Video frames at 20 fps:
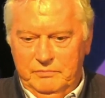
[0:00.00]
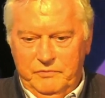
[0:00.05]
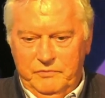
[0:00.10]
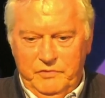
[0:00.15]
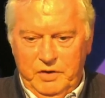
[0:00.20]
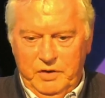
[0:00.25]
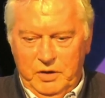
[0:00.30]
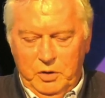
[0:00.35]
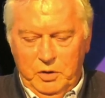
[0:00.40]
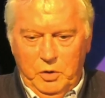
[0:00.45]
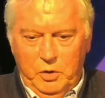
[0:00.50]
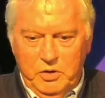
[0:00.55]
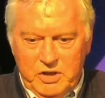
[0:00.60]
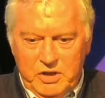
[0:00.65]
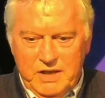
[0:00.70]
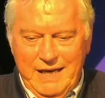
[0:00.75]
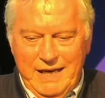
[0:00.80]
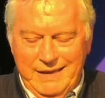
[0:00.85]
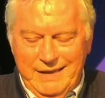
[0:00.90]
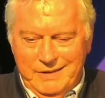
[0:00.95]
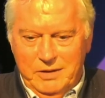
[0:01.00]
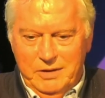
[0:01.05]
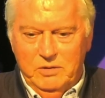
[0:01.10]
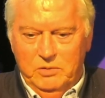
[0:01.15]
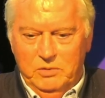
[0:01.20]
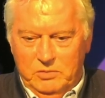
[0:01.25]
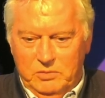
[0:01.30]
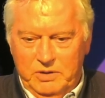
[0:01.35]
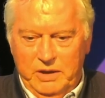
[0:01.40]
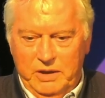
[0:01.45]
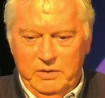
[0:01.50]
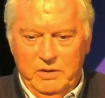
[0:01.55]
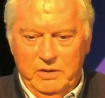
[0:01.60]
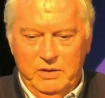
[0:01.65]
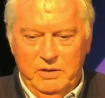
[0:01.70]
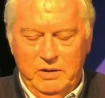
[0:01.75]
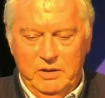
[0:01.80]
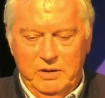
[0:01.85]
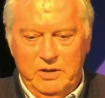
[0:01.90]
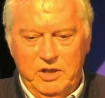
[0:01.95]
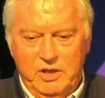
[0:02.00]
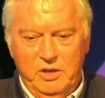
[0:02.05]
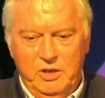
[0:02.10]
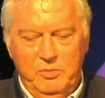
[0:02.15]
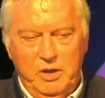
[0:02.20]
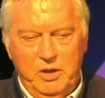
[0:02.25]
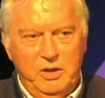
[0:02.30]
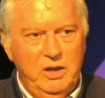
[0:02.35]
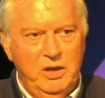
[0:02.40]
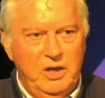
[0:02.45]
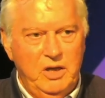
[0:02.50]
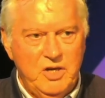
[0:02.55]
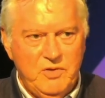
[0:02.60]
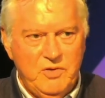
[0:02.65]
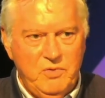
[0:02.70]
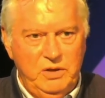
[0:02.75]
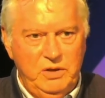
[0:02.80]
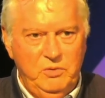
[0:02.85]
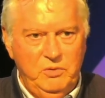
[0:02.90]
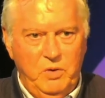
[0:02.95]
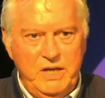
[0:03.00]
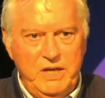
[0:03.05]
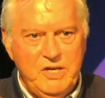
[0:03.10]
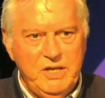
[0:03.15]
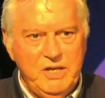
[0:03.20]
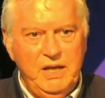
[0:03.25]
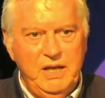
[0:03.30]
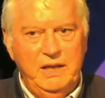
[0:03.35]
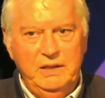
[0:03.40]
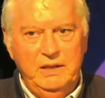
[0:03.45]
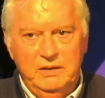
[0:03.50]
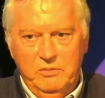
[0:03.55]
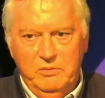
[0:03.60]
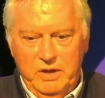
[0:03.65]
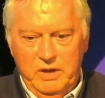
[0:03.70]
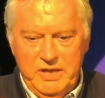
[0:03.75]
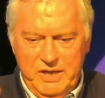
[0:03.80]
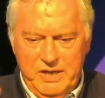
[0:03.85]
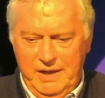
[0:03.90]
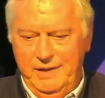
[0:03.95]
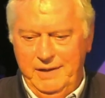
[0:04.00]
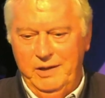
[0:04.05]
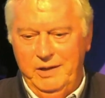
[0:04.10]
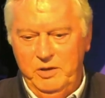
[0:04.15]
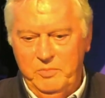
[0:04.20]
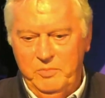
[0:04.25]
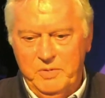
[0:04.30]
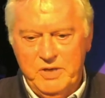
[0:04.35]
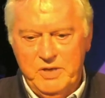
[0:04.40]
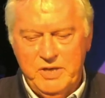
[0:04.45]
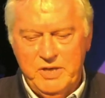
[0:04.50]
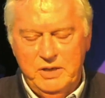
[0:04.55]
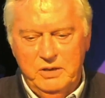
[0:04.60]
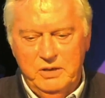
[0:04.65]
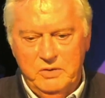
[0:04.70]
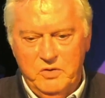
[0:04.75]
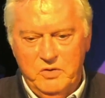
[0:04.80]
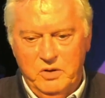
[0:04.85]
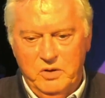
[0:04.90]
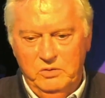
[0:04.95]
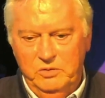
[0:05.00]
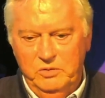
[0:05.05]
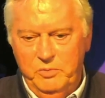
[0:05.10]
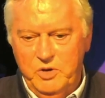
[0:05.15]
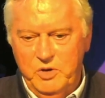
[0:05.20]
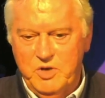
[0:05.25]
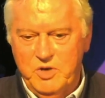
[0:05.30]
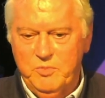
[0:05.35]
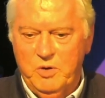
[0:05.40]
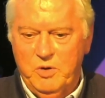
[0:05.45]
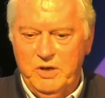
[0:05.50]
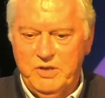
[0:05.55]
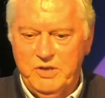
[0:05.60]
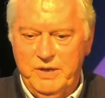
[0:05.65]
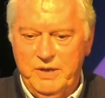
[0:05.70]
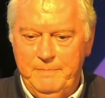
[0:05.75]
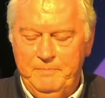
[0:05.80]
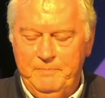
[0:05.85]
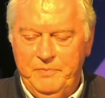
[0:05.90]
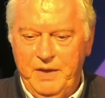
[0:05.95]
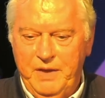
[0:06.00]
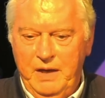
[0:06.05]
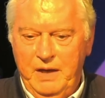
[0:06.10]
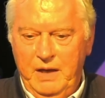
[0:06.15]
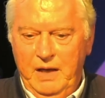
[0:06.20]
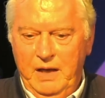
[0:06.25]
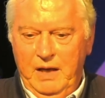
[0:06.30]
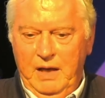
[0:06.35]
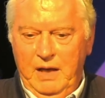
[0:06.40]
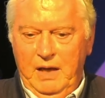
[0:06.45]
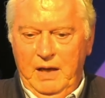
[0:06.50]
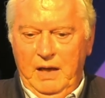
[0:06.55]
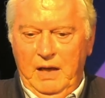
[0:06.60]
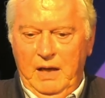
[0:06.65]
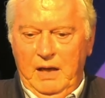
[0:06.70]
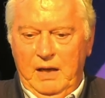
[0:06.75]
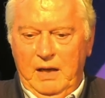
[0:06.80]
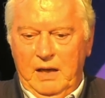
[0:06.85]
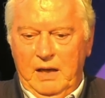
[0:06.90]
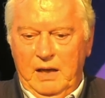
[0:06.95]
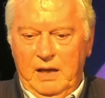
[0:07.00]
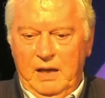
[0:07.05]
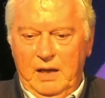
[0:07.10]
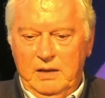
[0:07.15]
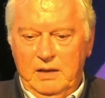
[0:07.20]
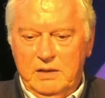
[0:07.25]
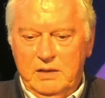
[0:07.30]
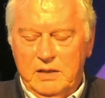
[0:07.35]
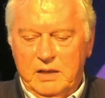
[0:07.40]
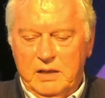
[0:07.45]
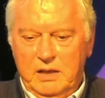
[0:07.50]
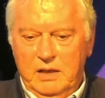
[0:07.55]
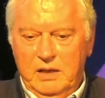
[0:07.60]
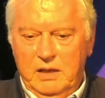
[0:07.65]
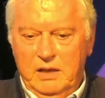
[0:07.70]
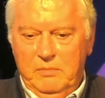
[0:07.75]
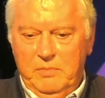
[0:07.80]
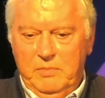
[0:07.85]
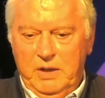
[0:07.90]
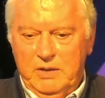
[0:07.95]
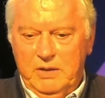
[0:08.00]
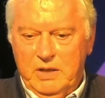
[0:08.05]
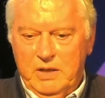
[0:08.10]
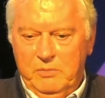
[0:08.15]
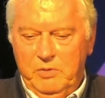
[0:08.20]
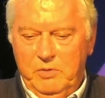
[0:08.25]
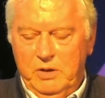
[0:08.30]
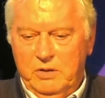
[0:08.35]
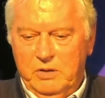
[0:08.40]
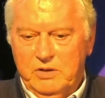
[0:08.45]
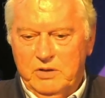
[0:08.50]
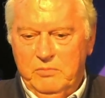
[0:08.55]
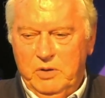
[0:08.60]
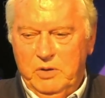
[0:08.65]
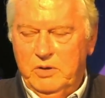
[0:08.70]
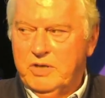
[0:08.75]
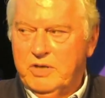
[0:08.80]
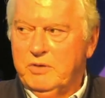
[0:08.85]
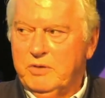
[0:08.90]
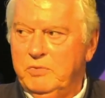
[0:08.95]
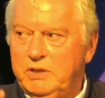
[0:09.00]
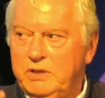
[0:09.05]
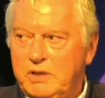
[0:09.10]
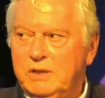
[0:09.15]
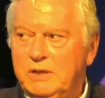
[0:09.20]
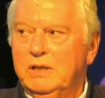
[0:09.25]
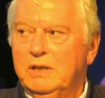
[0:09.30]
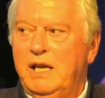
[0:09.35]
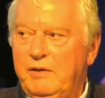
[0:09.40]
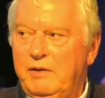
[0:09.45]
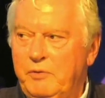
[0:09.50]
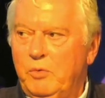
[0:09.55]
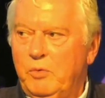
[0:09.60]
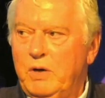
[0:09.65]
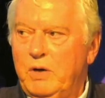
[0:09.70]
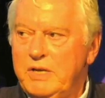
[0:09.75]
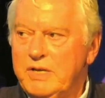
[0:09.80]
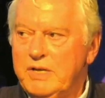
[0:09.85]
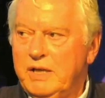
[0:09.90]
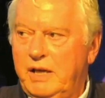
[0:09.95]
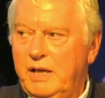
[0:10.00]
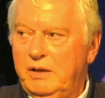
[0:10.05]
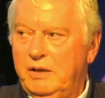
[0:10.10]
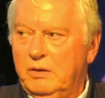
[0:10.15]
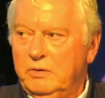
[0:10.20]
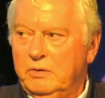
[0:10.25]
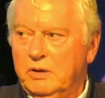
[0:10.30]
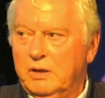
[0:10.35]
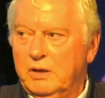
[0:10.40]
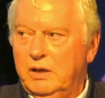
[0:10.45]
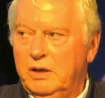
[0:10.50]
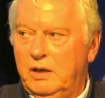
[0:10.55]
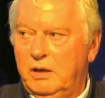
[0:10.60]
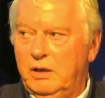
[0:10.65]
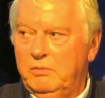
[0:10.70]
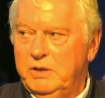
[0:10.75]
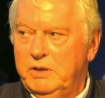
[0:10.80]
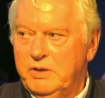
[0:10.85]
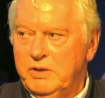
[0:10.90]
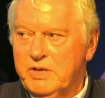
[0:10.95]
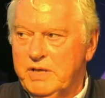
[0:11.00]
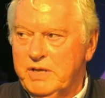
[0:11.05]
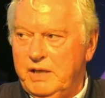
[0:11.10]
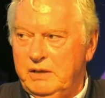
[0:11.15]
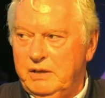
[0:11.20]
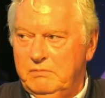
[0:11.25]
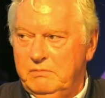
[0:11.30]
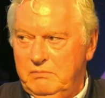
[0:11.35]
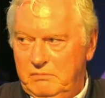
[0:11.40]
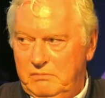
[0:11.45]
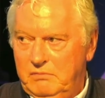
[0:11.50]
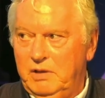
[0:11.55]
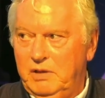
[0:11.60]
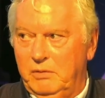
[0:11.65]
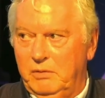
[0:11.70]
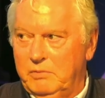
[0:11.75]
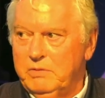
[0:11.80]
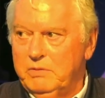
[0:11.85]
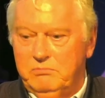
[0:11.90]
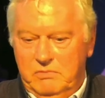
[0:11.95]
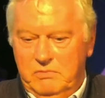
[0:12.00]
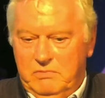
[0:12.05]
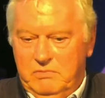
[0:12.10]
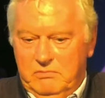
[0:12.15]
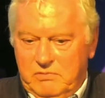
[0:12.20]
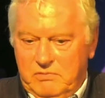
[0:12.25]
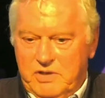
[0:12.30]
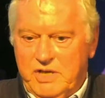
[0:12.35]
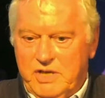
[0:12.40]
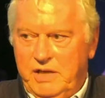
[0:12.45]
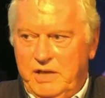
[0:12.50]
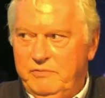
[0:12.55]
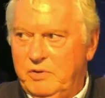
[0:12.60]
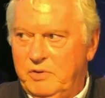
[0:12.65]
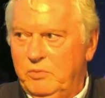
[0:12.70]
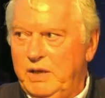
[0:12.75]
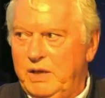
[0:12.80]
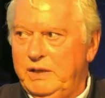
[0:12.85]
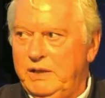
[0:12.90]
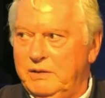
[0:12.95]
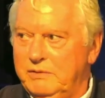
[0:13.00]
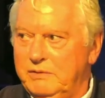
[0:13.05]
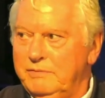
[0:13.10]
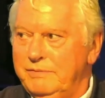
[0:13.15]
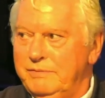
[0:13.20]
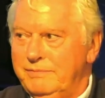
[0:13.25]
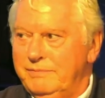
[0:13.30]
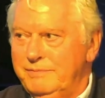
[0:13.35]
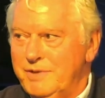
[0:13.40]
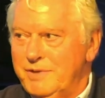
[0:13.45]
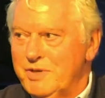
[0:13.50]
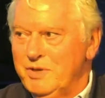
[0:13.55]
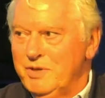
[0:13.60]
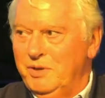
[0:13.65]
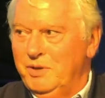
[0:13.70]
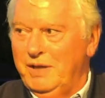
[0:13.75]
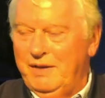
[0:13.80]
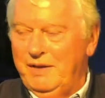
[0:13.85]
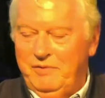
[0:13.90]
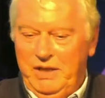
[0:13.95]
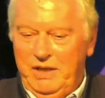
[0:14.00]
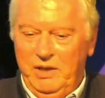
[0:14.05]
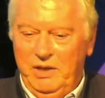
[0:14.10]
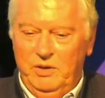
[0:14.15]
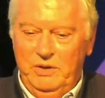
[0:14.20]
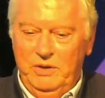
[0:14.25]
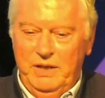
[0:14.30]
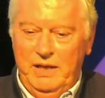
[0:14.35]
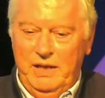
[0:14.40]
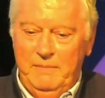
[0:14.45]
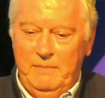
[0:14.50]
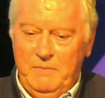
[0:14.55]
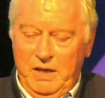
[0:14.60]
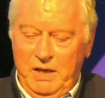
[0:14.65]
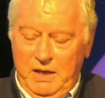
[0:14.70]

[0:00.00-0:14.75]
for the non-technical, you know, the, the turbo cars run a wastegate, and the wastegate opens to control the boost pressure. And by the time we got to Monza, we didn't have a wastegate on the car. We just had, you know, we saved the weight of just not having it on there.